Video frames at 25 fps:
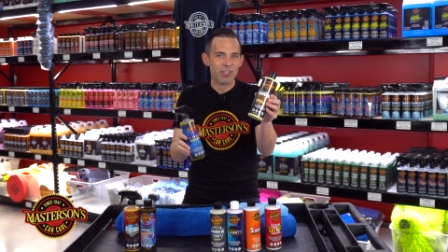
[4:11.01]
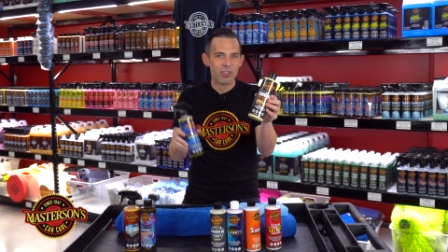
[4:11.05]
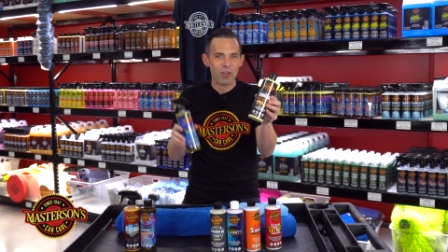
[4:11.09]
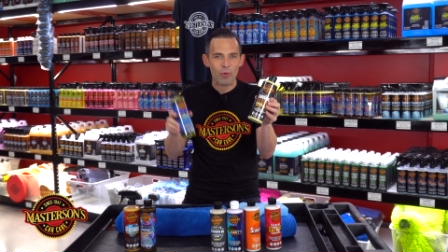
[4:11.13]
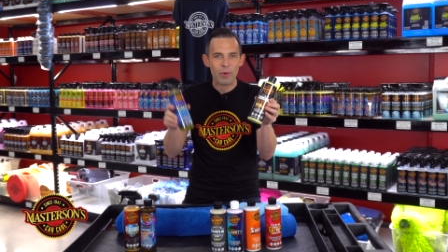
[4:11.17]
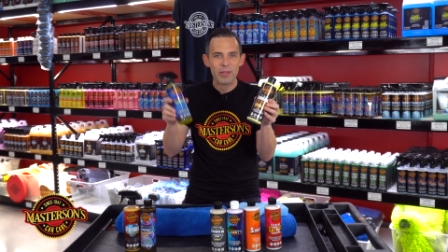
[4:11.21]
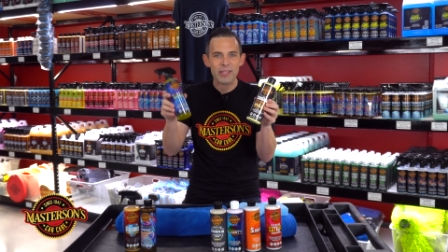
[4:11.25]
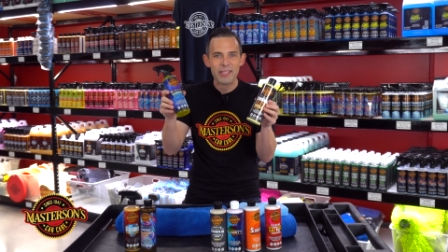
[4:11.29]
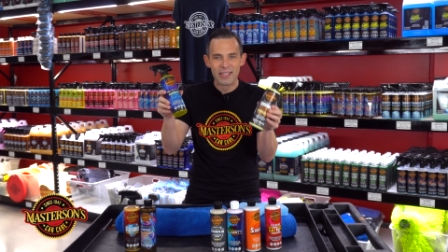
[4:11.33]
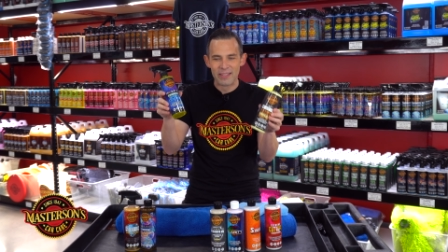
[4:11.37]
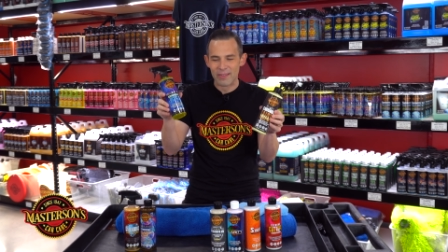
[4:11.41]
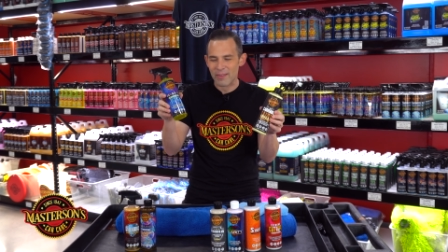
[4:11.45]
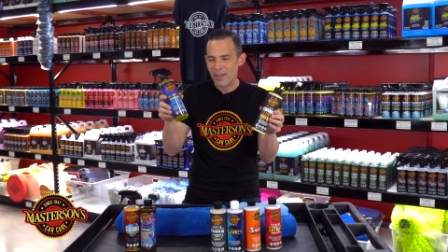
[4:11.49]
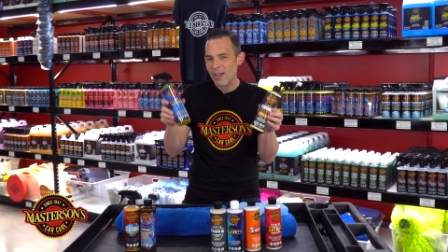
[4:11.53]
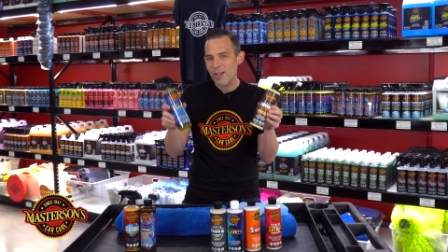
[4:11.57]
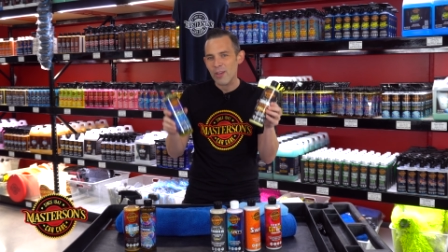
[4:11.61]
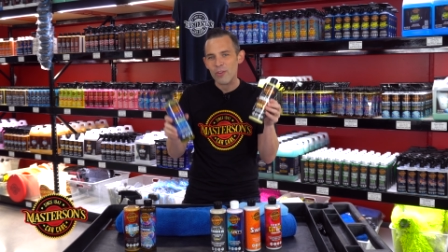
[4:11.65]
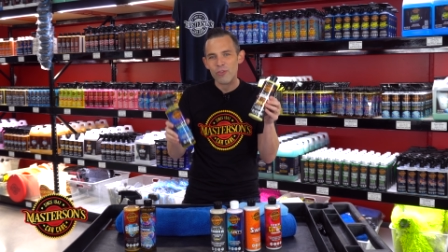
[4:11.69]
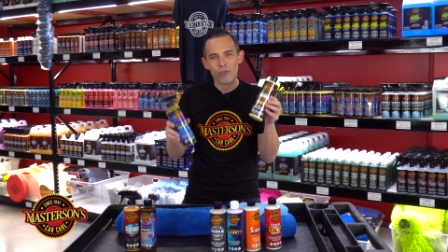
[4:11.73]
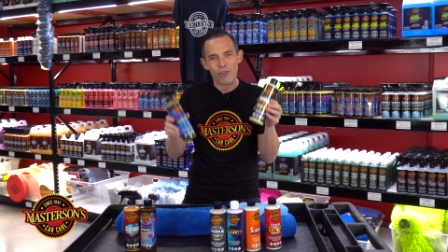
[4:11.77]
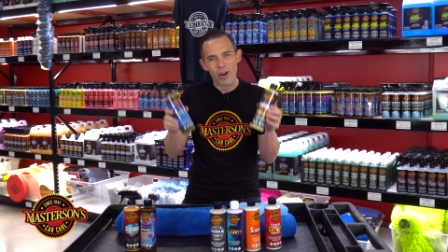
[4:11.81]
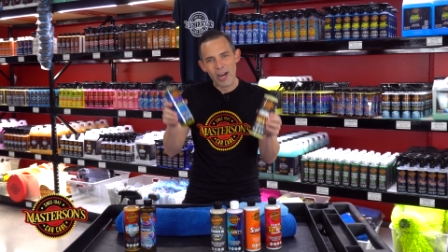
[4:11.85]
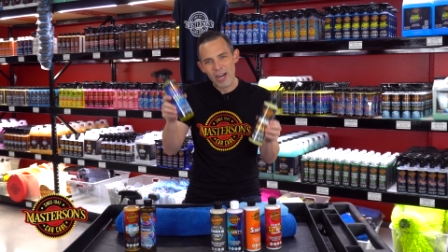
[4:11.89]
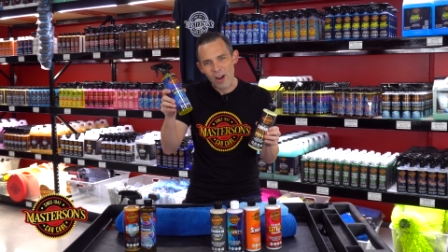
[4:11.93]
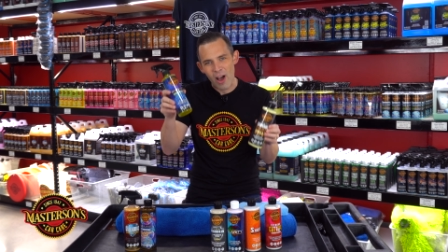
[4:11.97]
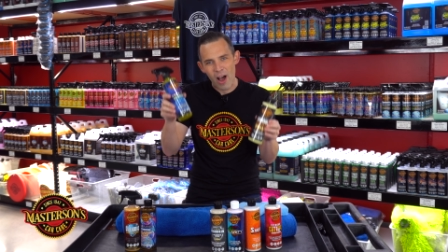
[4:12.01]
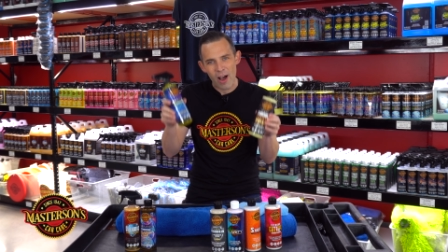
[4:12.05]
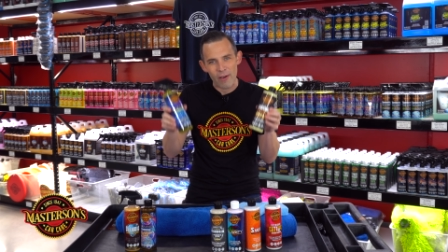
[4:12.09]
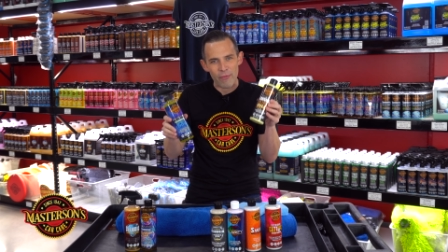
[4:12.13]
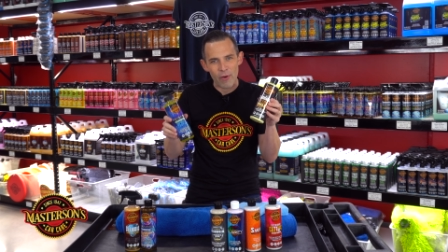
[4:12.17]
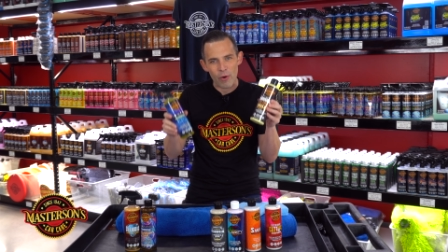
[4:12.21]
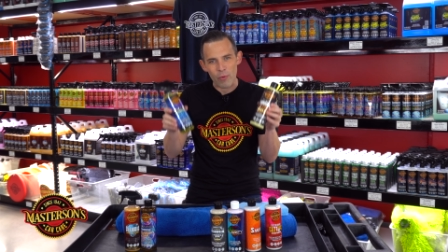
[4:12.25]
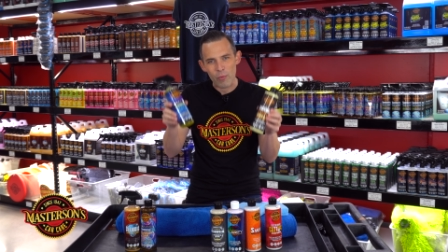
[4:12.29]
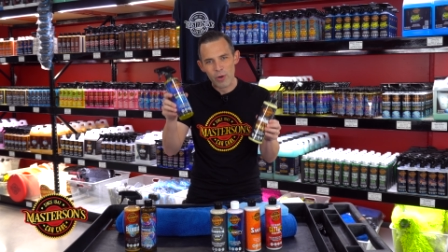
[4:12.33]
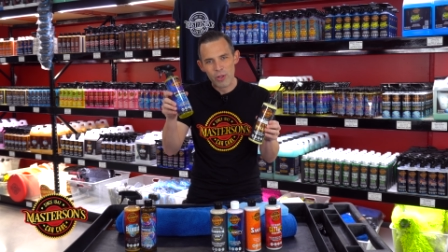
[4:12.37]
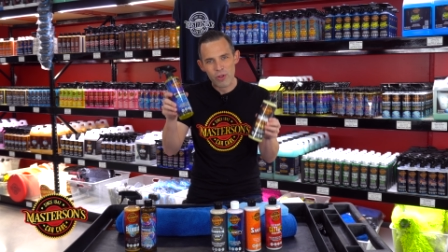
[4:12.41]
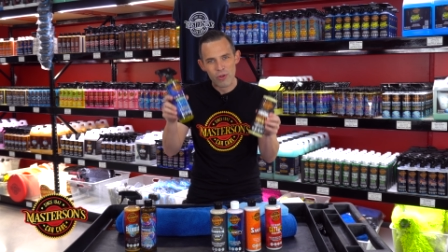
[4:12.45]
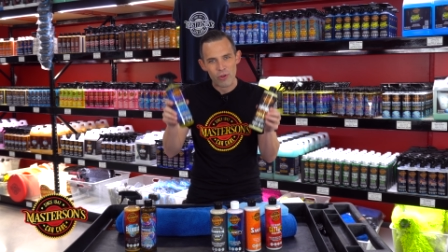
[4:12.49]
So it's a trade-off
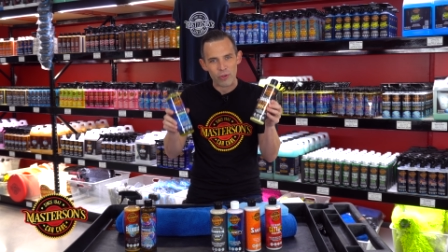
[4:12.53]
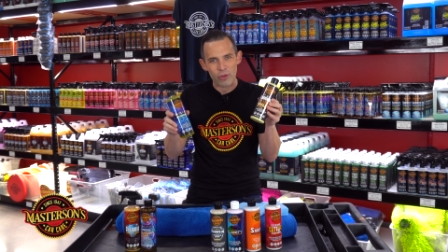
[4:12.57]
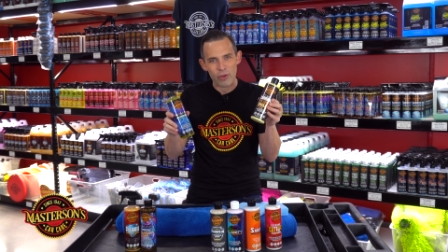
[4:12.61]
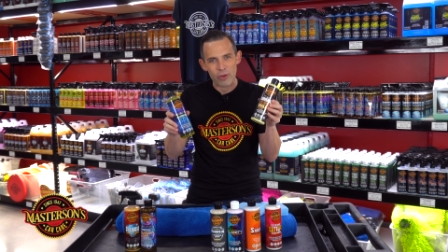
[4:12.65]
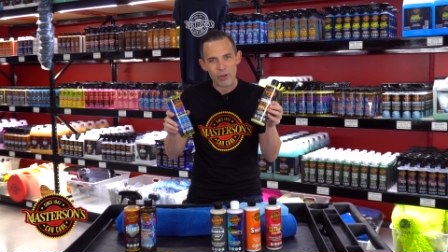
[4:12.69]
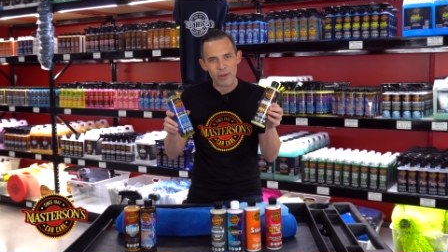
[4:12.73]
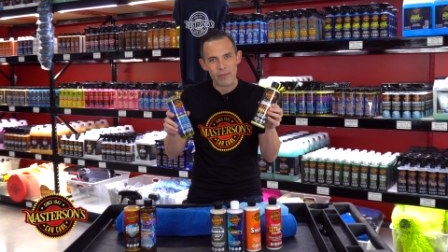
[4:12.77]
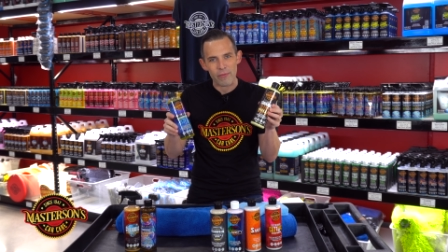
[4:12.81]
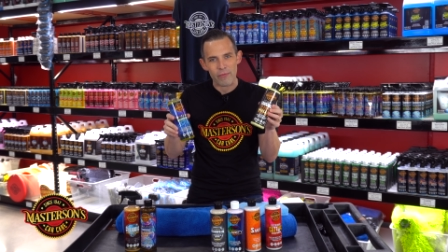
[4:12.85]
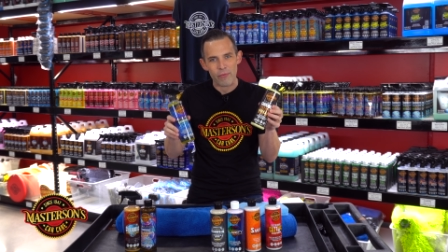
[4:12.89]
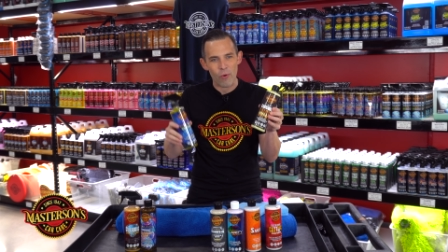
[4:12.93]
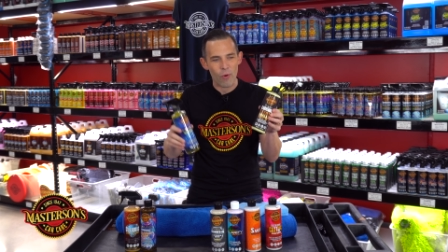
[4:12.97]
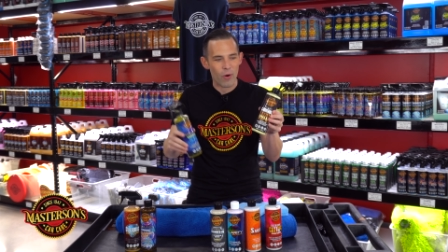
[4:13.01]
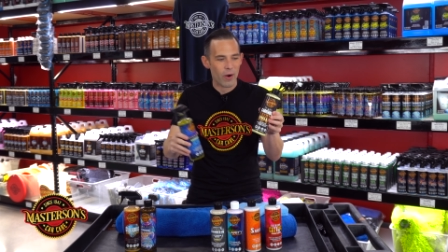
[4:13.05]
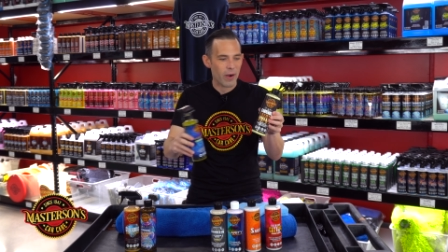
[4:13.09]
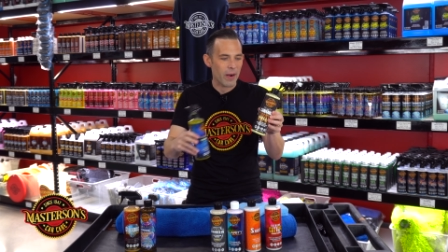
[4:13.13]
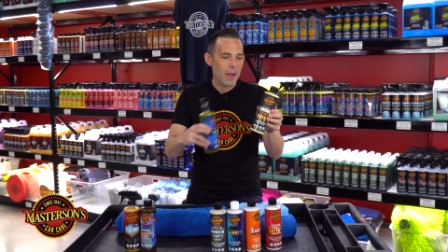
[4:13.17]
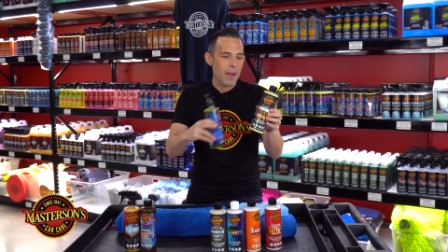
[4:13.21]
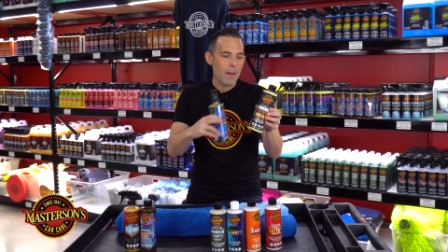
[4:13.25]
on what you're looking for.